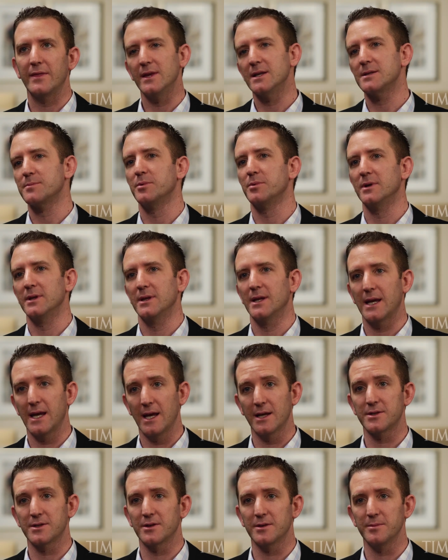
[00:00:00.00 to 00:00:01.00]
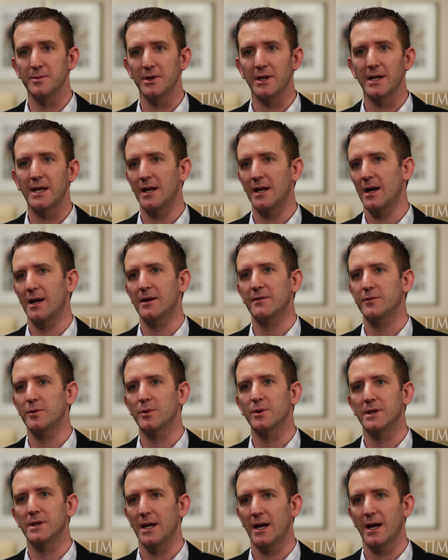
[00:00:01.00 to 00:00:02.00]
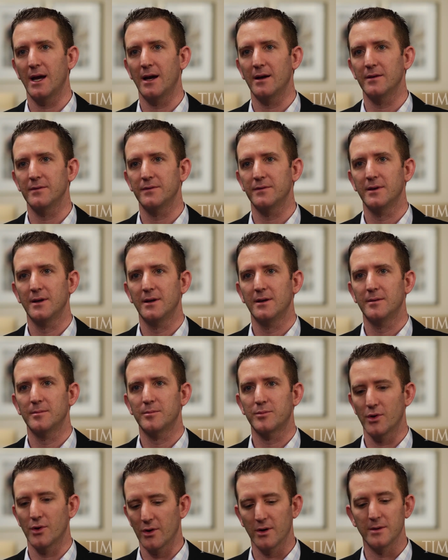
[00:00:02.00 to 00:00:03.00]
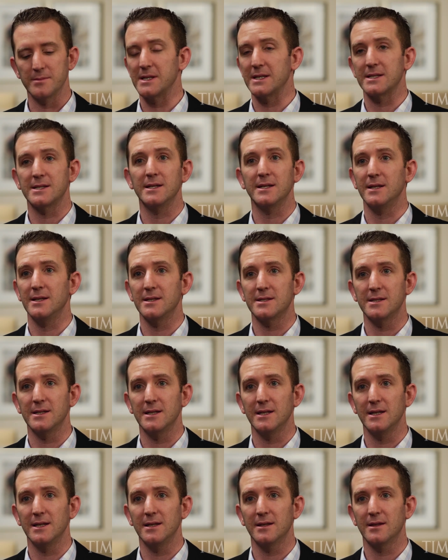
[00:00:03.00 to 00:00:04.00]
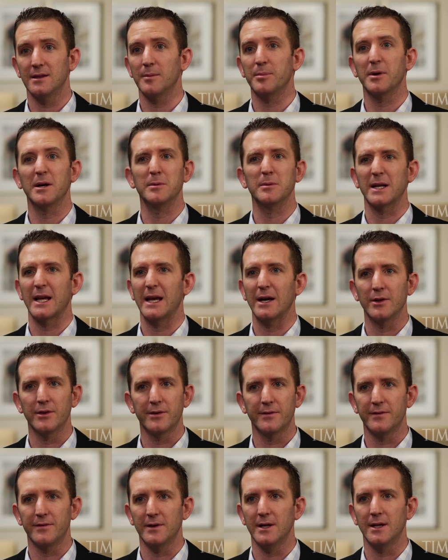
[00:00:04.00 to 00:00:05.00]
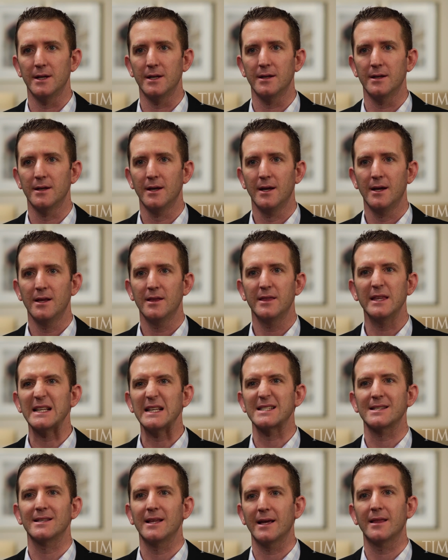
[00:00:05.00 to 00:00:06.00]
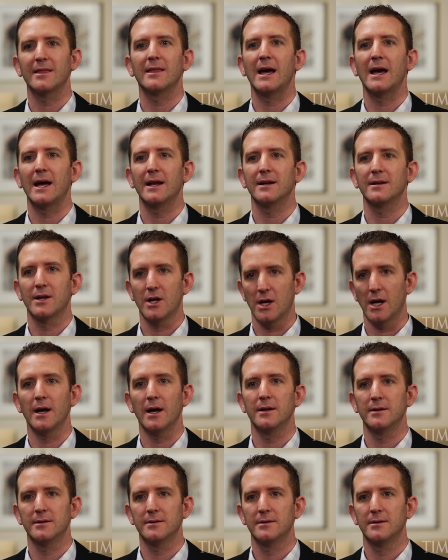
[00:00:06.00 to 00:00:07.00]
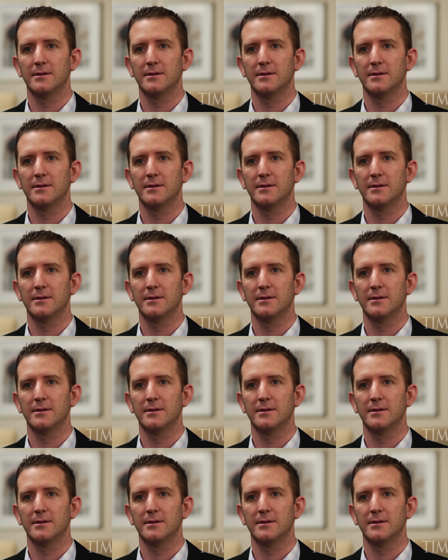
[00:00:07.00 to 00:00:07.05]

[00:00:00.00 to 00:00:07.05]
at this point, the cancer community, cannot afford to have programs at CDC, the Public Health Fund, things like that cut.